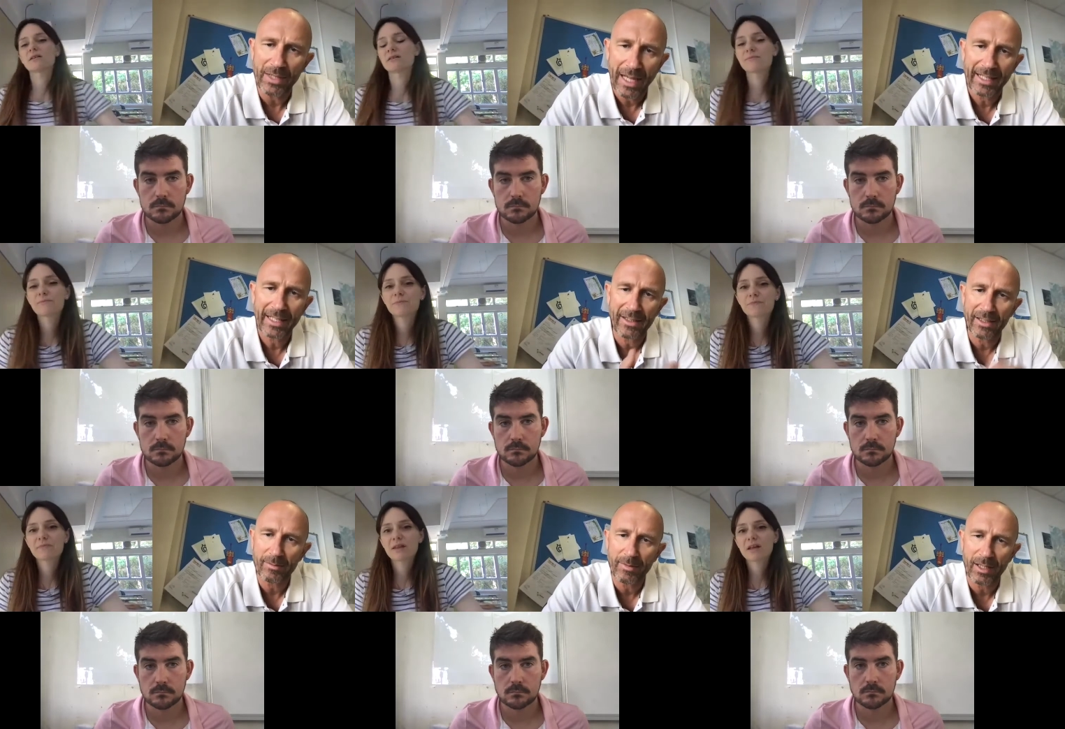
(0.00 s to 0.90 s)
Speaker 1: daily that
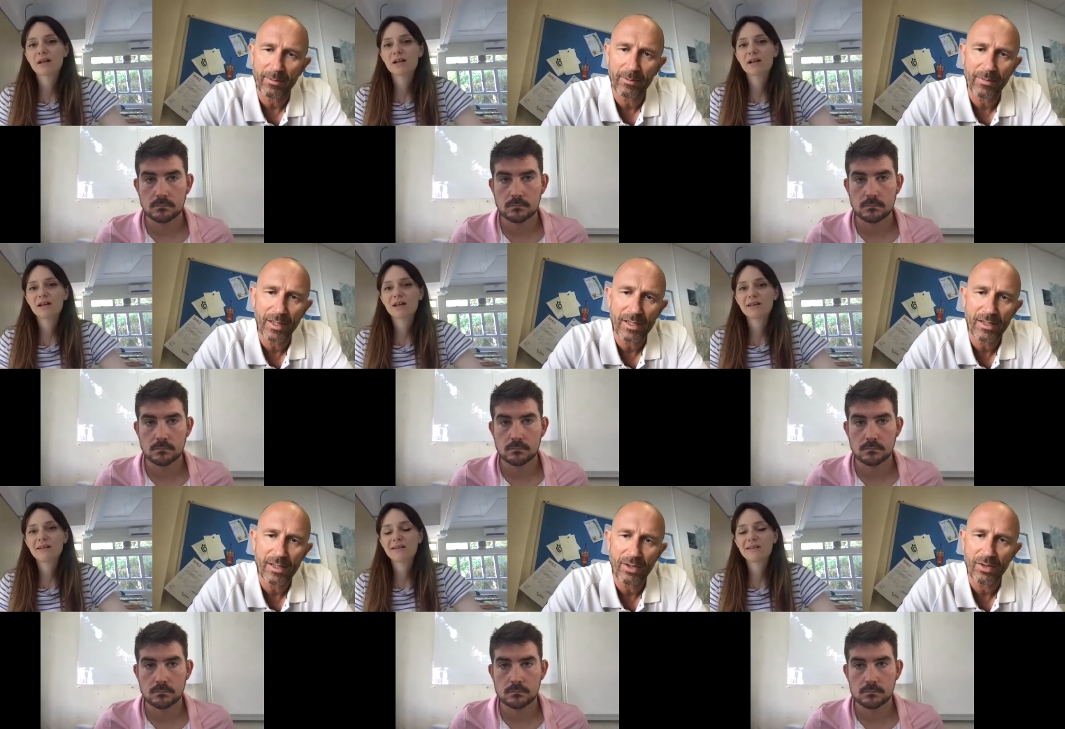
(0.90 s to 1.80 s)
that, that
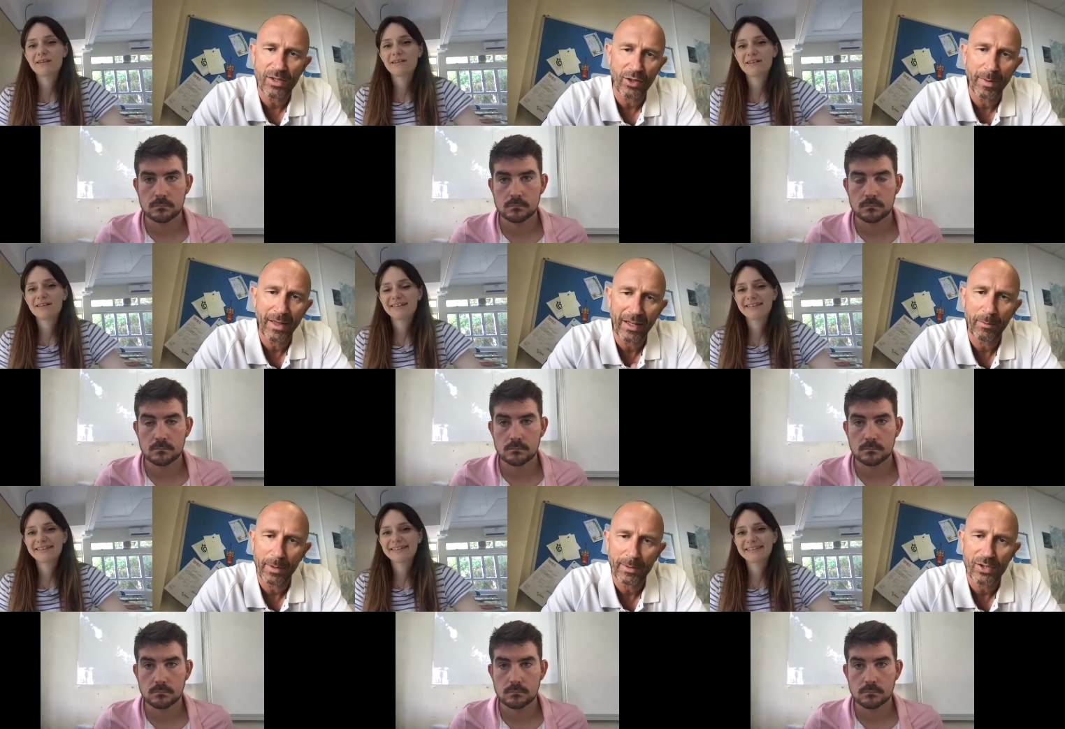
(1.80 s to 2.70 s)
students could be think,
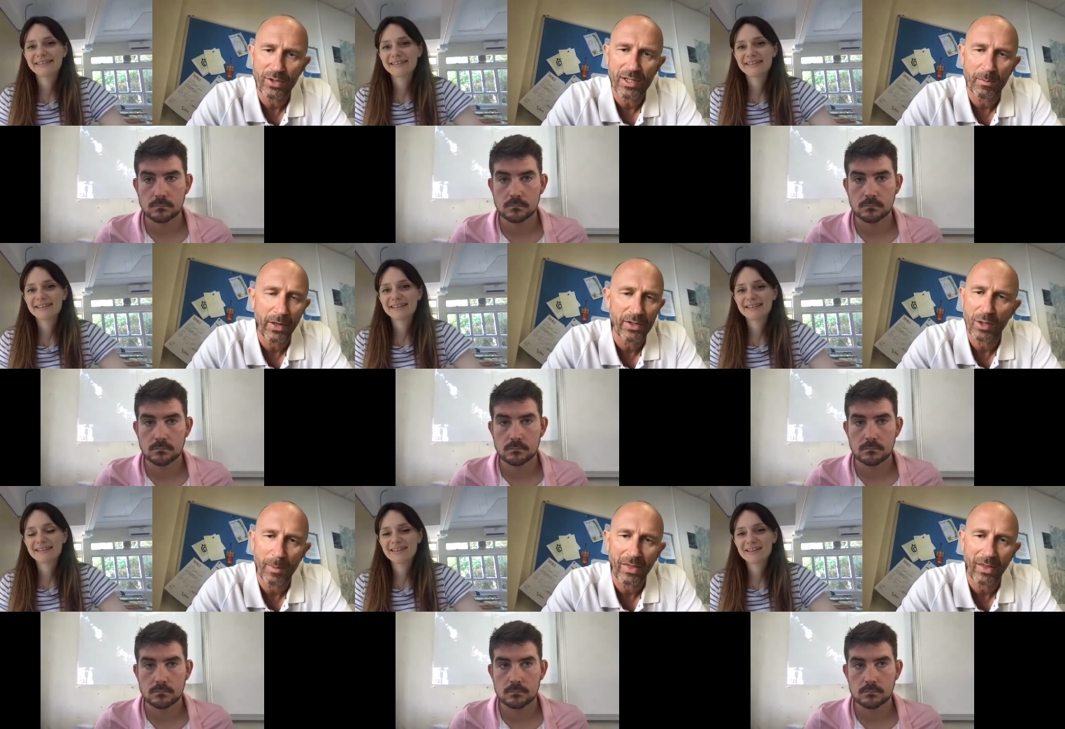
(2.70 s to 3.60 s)
students and parents could
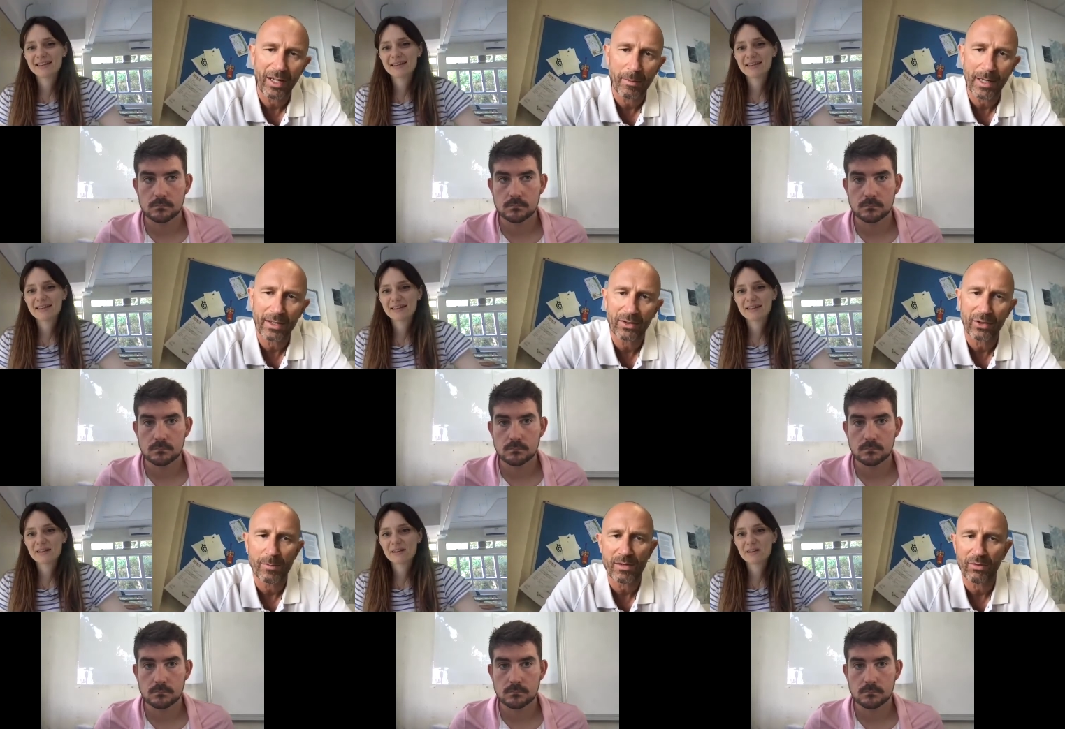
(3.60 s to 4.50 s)
be thinking about in
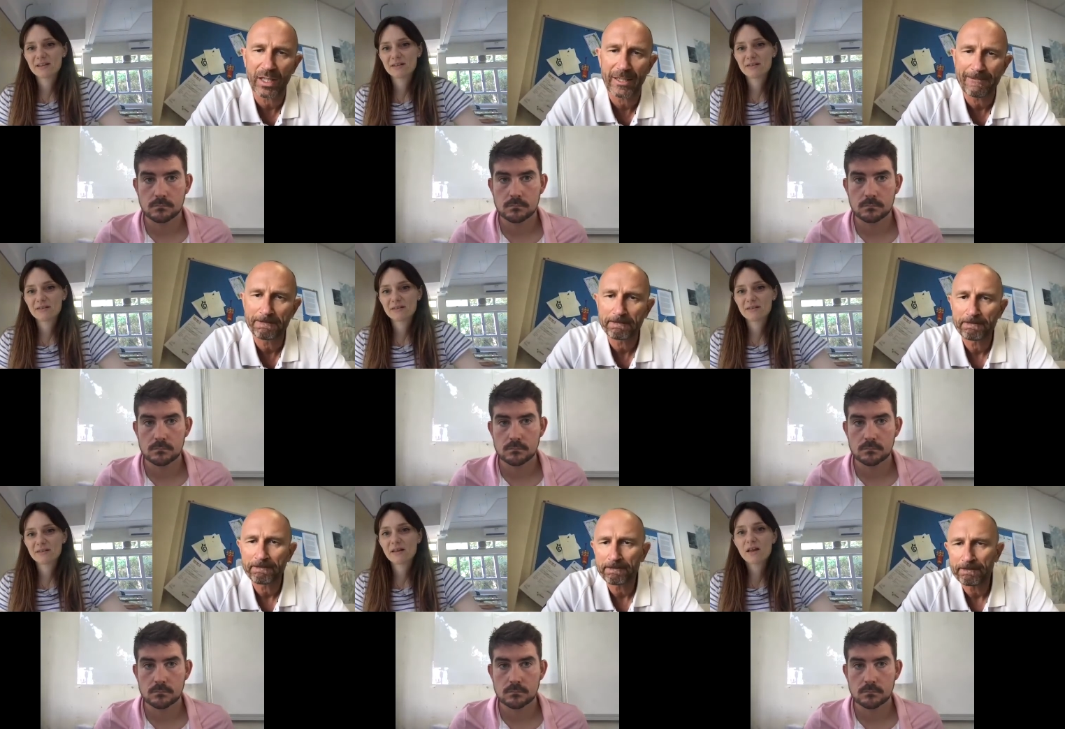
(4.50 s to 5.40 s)
terms of reading?
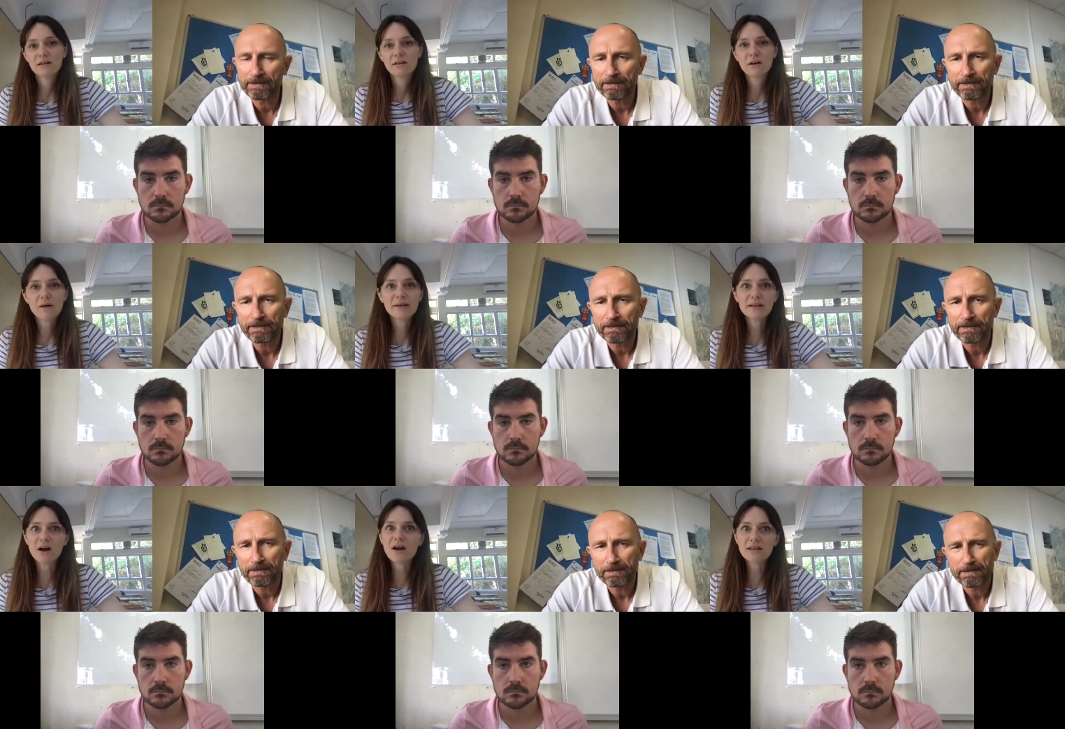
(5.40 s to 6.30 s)
Speaker 2: I mean,
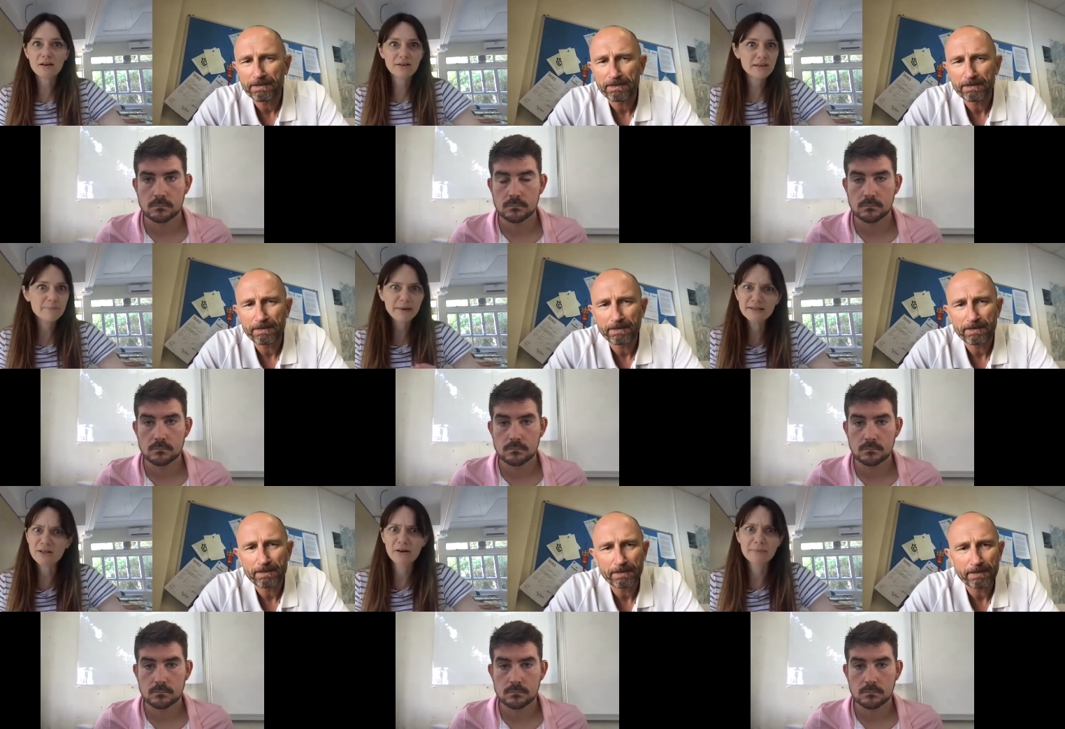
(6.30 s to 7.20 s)
I, I think
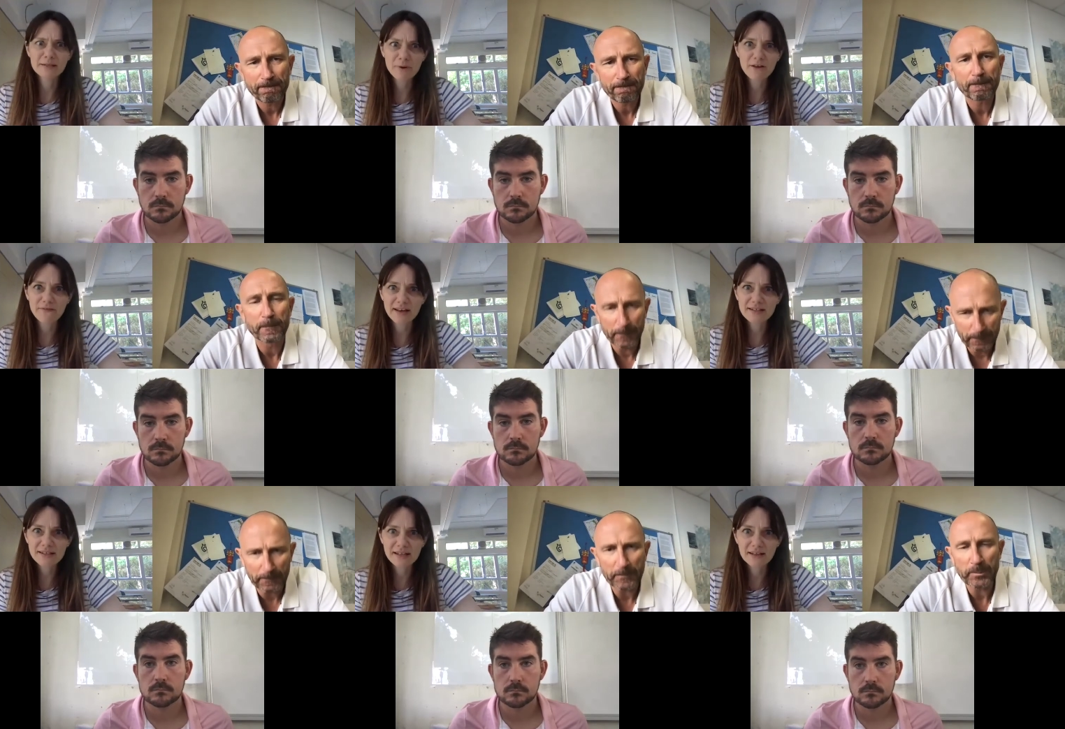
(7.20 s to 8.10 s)
bedtime is perfect,
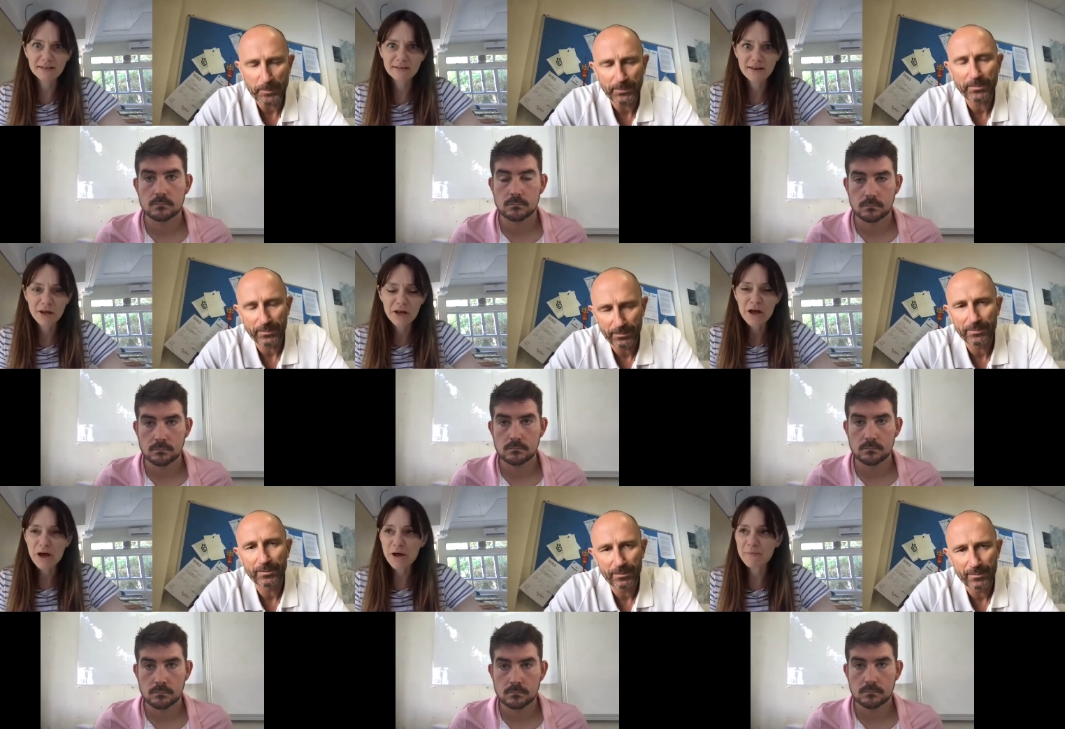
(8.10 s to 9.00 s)
mm-hmm.
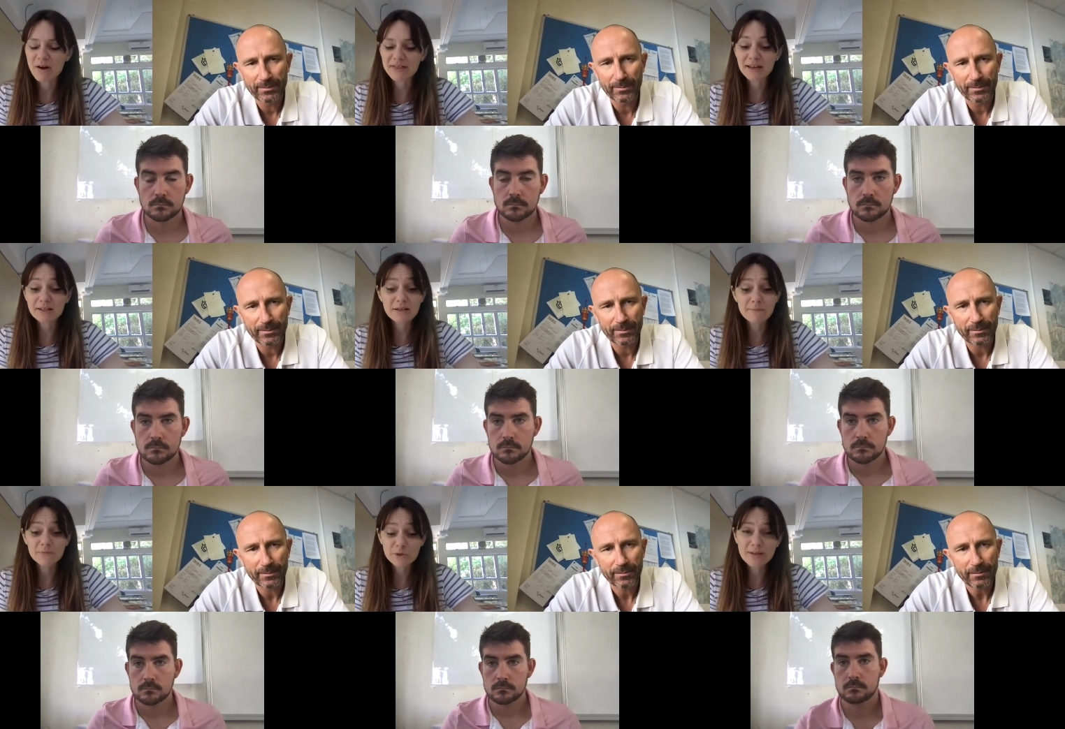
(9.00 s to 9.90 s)
Um, I think
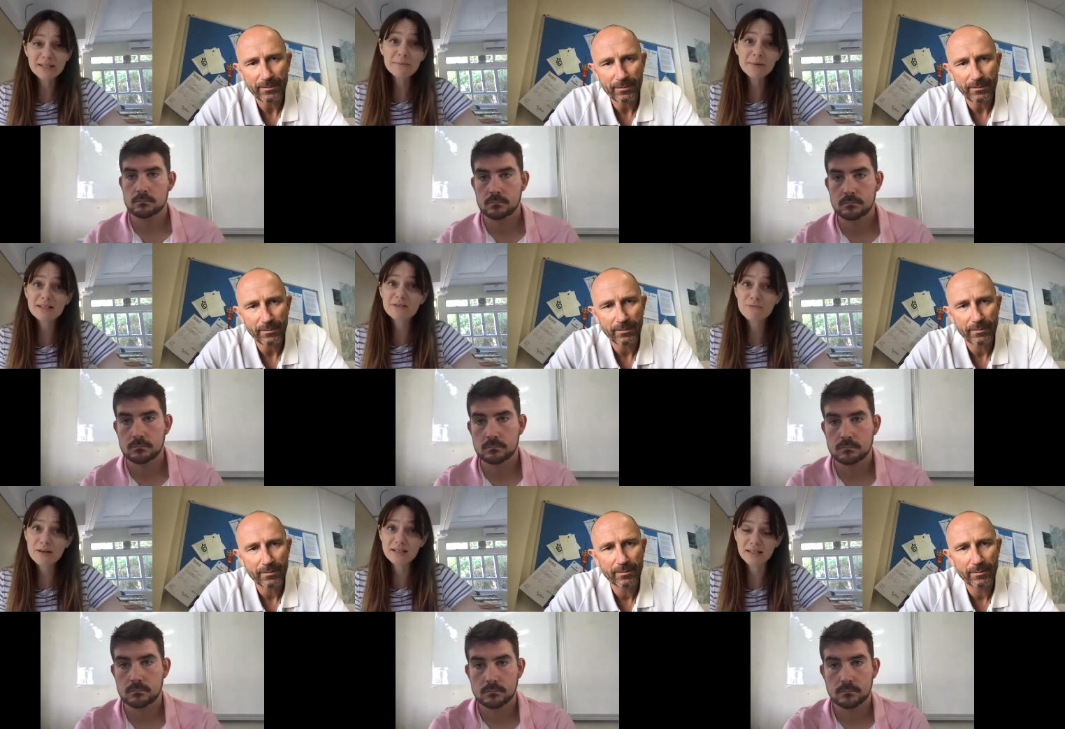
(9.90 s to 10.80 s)
20 minutes of
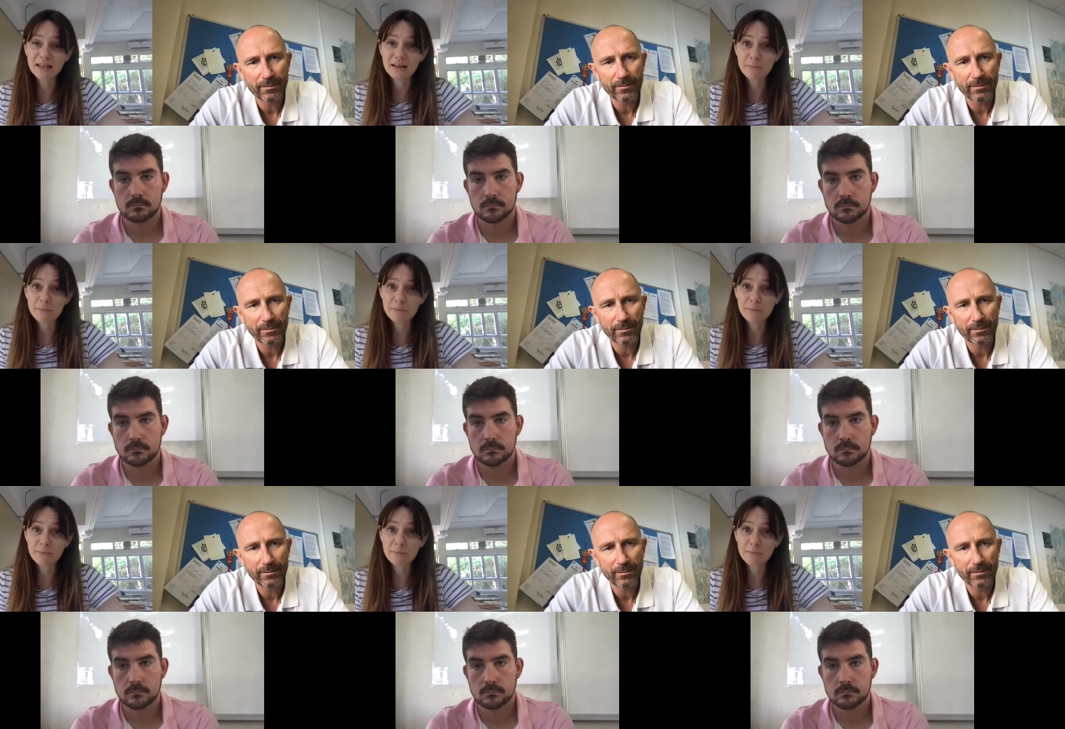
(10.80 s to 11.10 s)
reading